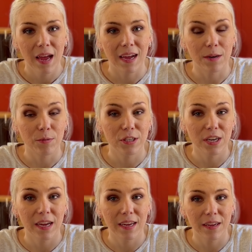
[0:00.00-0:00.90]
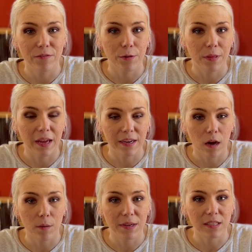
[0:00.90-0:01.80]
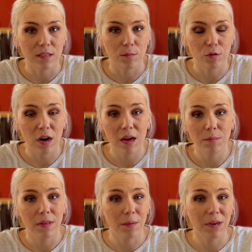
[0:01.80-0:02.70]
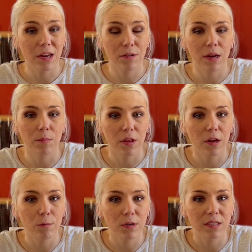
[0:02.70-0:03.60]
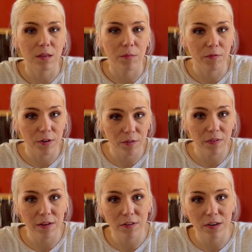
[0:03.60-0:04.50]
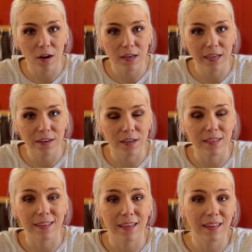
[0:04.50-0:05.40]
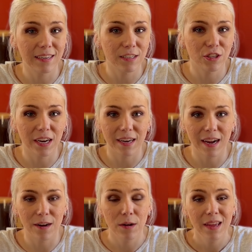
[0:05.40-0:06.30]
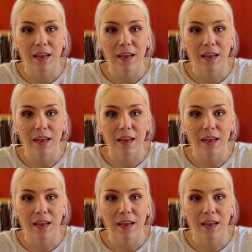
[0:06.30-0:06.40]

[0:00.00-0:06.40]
I'd appreciate if you like, comment, and subscribe. Let me know down below what's some of your favorite dog gear because I'd like to check it out.